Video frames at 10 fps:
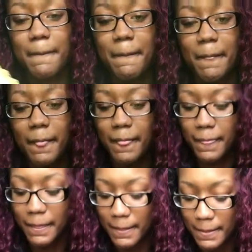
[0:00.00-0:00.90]

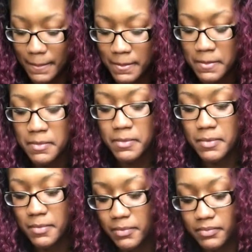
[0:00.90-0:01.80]

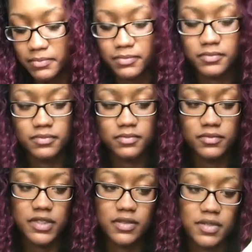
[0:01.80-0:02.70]

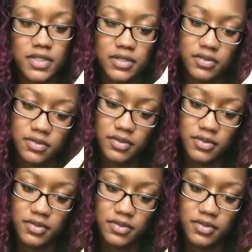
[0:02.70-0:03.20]
(silence)